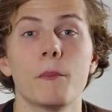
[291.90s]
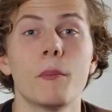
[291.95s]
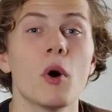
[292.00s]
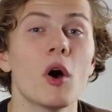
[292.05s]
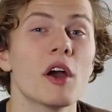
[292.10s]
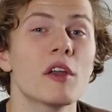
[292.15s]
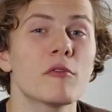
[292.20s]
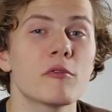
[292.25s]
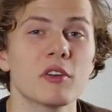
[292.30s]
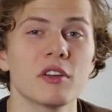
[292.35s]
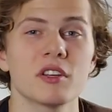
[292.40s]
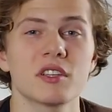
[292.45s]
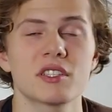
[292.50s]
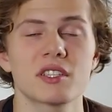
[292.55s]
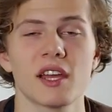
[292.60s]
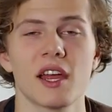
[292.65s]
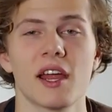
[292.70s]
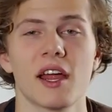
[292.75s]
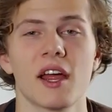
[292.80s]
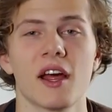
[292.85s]
Buying real
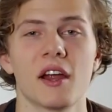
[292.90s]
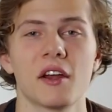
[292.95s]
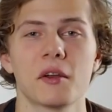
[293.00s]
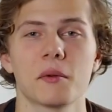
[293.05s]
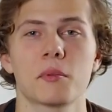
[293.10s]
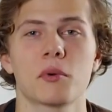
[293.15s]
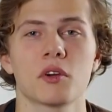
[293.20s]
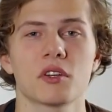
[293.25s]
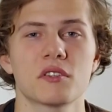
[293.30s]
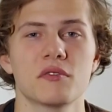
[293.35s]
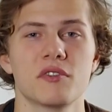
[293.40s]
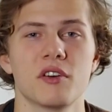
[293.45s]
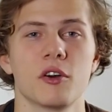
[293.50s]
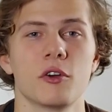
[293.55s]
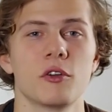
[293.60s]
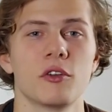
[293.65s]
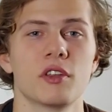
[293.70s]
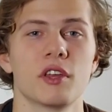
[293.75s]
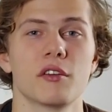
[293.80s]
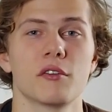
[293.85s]
estate at underpriced
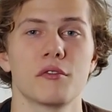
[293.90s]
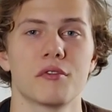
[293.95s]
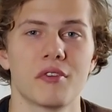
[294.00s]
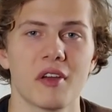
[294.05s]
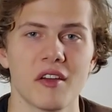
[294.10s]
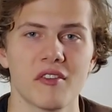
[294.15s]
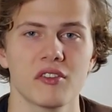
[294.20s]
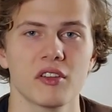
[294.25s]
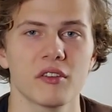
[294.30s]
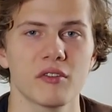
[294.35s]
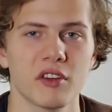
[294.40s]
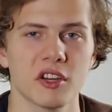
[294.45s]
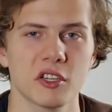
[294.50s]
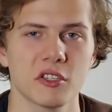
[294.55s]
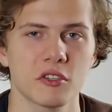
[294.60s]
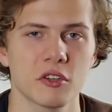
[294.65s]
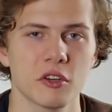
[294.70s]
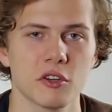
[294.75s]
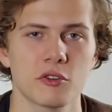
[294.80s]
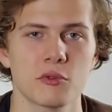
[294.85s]
value that you've heavily
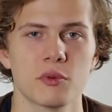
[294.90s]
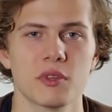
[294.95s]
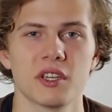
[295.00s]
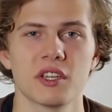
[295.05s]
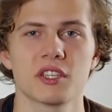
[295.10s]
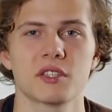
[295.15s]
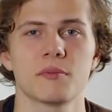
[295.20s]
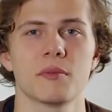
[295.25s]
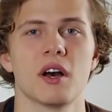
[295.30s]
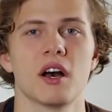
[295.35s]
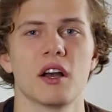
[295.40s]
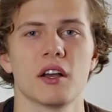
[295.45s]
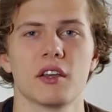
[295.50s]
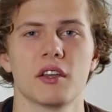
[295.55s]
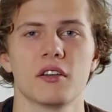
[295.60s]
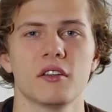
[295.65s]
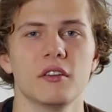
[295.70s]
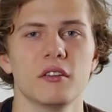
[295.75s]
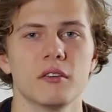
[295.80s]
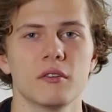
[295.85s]
researched within its
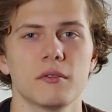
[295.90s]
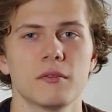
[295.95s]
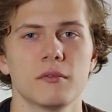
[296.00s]
market